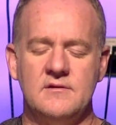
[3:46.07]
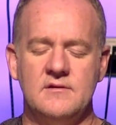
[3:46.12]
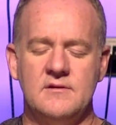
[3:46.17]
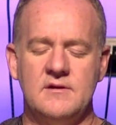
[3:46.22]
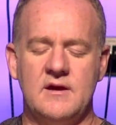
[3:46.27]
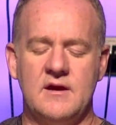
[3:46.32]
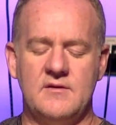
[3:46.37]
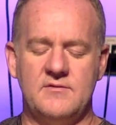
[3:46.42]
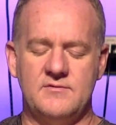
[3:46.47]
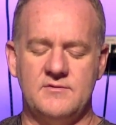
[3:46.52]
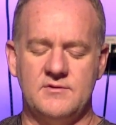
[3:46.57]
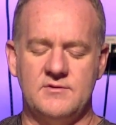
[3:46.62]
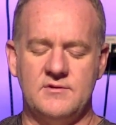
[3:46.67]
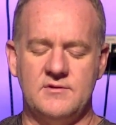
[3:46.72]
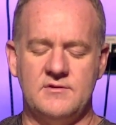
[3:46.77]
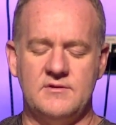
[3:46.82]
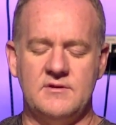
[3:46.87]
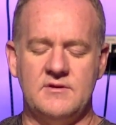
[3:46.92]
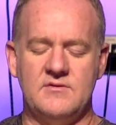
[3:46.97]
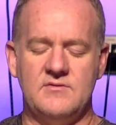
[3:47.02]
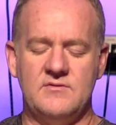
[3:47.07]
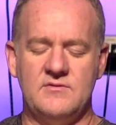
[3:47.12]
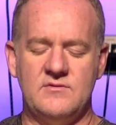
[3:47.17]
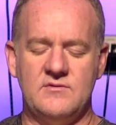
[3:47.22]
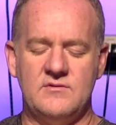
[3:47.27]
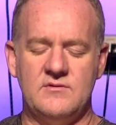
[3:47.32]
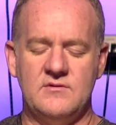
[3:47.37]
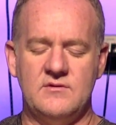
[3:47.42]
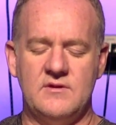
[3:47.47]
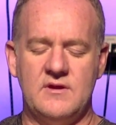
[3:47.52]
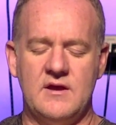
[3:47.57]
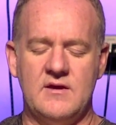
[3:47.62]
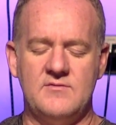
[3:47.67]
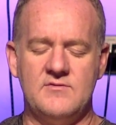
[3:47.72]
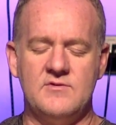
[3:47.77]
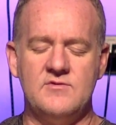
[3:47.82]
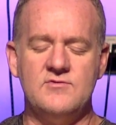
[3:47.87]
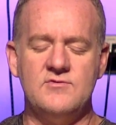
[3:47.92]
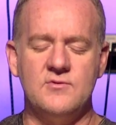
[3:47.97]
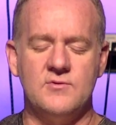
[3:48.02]
after goodness,
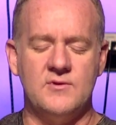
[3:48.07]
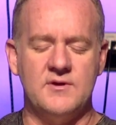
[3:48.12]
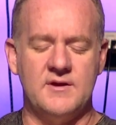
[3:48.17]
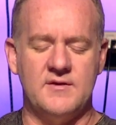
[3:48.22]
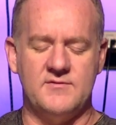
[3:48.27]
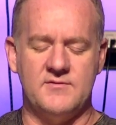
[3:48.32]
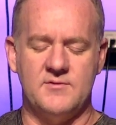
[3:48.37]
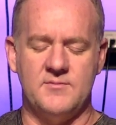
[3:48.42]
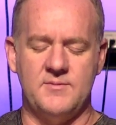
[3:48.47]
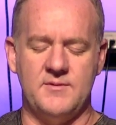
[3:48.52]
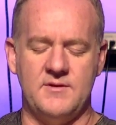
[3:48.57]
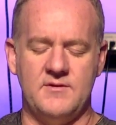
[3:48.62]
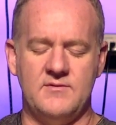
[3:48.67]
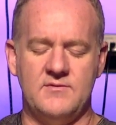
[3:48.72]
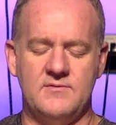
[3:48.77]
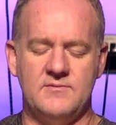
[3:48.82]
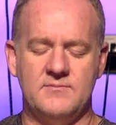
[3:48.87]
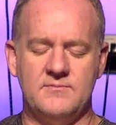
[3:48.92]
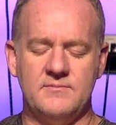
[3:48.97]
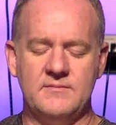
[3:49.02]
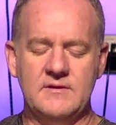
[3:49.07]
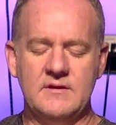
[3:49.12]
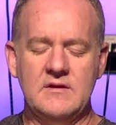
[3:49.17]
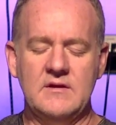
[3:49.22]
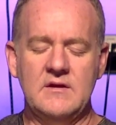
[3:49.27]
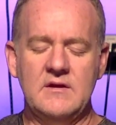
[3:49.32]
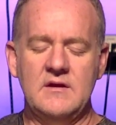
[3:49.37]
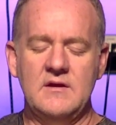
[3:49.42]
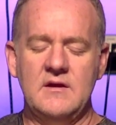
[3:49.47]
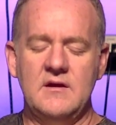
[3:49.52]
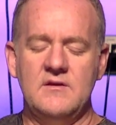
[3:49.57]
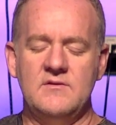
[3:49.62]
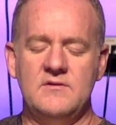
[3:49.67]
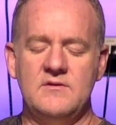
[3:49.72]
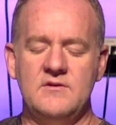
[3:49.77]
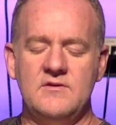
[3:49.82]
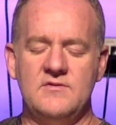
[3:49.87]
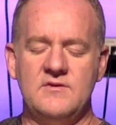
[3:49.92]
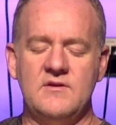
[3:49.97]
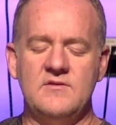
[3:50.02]
after joy, after peace. It's in
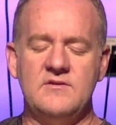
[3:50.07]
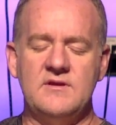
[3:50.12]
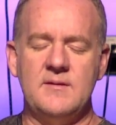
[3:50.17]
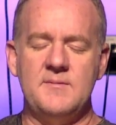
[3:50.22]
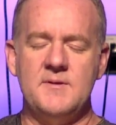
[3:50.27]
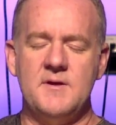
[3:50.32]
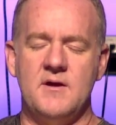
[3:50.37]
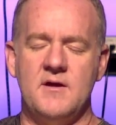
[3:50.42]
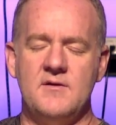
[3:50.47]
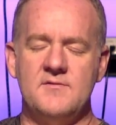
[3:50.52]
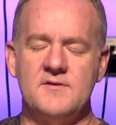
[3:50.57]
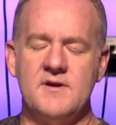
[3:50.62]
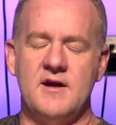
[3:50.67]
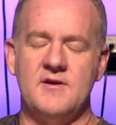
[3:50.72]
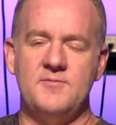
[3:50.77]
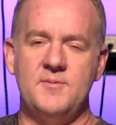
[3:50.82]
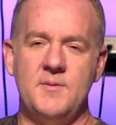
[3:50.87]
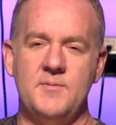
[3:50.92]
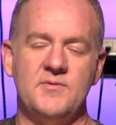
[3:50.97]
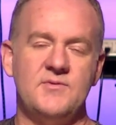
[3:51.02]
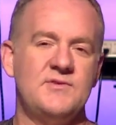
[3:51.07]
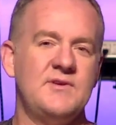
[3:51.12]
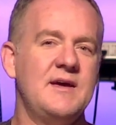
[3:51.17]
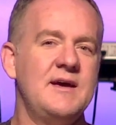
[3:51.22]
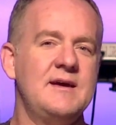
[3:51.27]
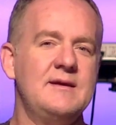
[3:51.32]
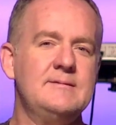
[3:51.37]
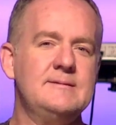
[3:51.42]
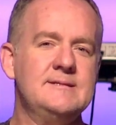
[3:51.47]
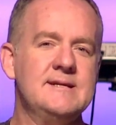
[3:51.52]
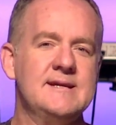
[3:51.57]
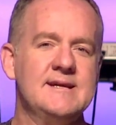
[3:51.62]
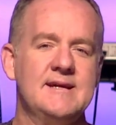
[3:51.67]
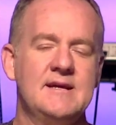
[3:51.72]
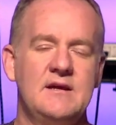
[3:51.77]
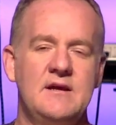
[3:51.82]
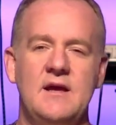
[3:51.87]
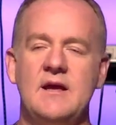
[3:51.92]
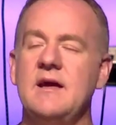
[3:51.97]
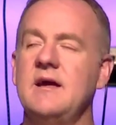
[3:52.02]
your son's name that all of God's people said,
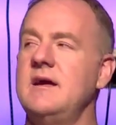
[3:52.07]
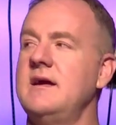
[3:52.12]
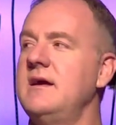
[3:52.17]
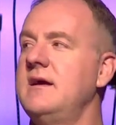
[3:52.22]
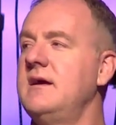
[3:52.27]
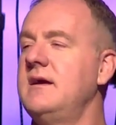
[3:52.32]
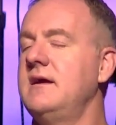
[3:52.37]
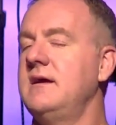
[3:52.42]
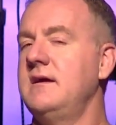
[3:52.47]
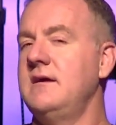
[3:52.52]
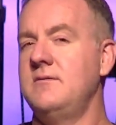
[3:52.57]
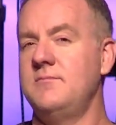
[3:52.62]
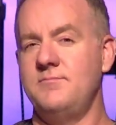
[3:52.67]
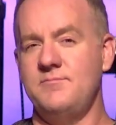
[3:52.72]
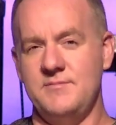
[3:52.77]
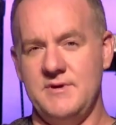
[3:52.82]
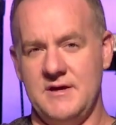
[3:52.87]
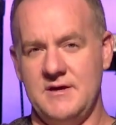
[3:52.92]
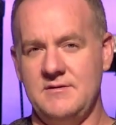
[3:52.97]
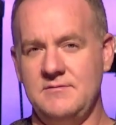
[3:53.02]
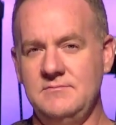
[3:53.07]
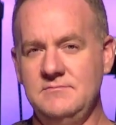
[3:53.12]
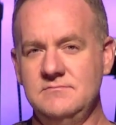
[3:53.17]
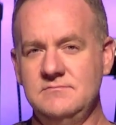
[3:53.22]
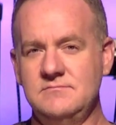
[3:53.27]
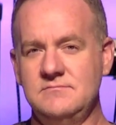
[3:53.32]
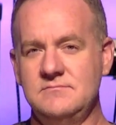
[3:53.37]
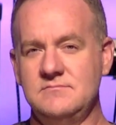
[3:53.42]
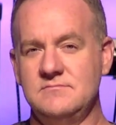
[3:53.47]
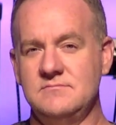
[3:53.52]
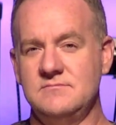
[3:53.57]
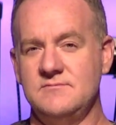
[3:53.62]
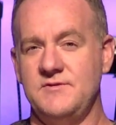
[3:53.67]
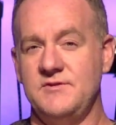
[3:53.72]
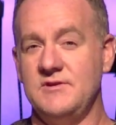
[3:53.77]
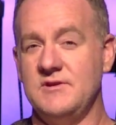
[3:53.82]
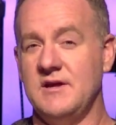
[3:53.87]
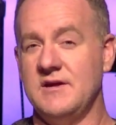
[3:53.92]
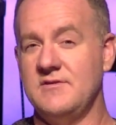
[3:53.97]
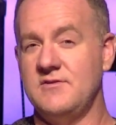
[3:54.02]
amen. If
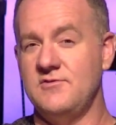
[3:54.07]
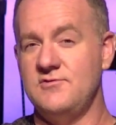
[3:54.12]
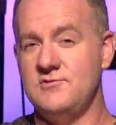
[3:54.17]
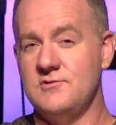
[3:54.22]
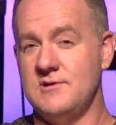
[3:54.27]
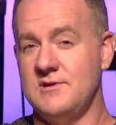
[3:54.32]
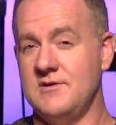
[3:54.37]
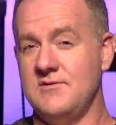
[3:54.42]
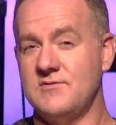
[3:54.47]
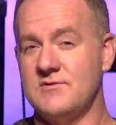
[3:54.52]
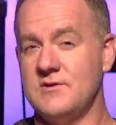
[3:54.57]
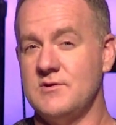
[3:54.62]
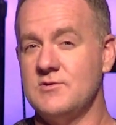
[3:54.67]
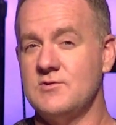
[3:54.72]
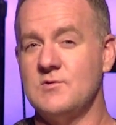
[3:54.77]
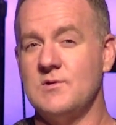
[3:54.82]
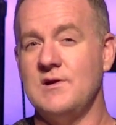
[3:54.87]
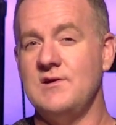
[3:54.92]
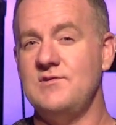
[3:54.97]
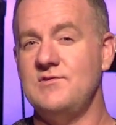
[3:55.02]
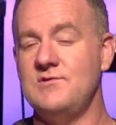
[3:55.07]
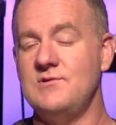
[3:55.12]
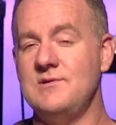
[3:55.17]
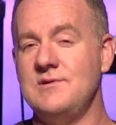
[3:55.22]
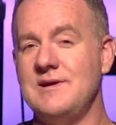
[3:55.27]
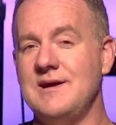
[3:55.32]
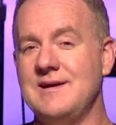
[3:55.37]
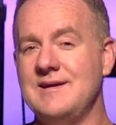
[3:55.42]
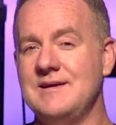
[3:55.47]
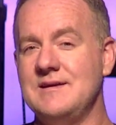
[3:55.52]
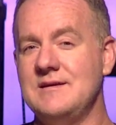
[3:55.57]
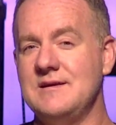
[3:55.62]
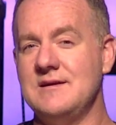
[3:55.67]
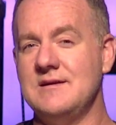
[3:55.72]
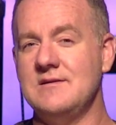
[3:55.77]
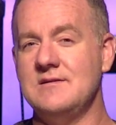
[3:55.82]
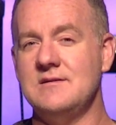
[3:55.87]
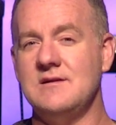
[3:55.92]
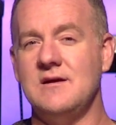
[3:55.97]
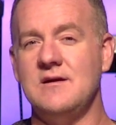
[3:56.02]
you'd like to join us, go to
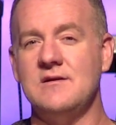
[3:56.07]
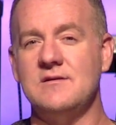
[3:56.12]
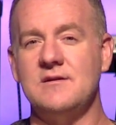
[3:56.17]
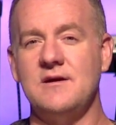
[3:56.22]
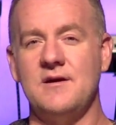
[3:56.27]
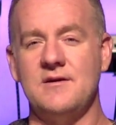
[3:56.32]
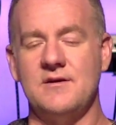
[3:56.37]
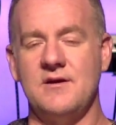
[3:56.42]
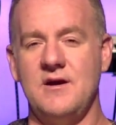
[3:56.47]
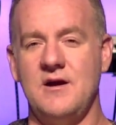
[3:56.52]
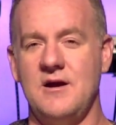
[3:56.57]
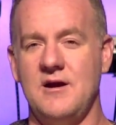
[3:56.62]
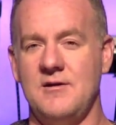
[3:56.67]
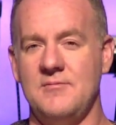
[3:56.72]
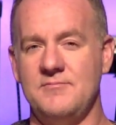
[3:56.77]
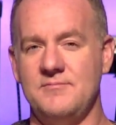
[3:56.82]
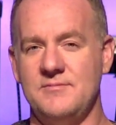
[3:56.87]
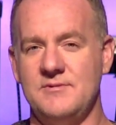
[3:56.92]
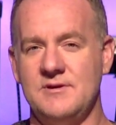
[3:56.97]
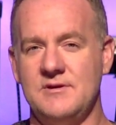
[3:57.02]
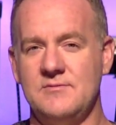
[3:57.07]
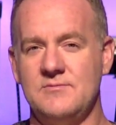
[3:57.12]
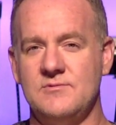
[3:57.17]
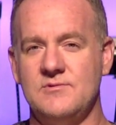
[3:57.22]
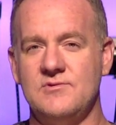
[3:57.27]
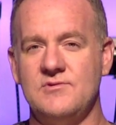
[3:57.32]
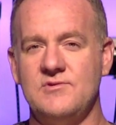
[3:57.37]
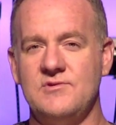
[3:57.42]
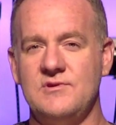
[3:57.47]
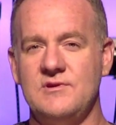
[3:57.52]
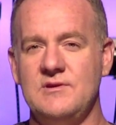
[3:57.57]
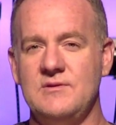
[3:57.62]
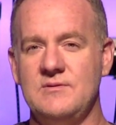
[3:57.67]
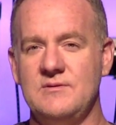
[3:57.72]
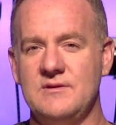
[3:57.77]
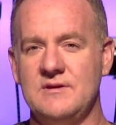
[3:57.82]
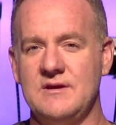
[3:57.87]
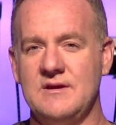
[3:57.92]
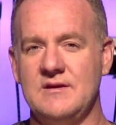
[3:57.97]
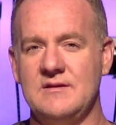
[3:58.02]
graceunitedlr.com, and we'll see you
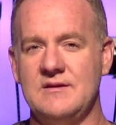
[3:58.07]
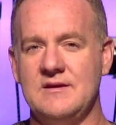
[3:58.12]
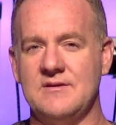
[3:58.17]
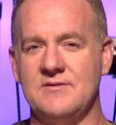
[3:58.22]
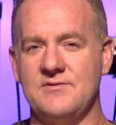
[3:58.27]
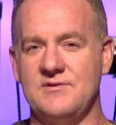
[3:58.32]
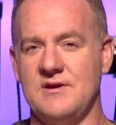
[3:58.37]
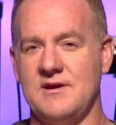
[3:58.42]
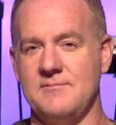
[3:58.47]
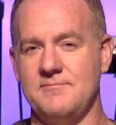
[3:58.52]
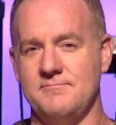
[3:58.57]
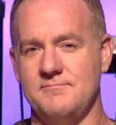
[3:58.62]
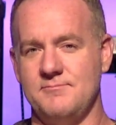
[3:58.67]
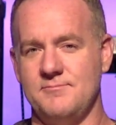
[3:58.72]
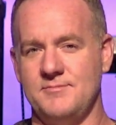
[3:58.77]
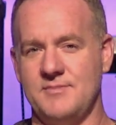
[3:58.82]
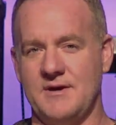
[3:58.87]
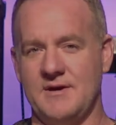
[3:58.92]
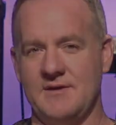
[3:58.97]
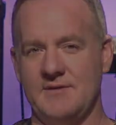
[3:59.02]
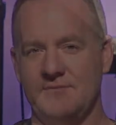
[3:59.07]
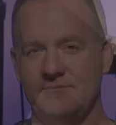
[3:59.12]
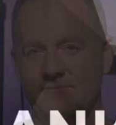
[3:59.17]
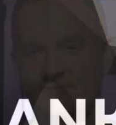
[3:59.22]
again next time. Bye.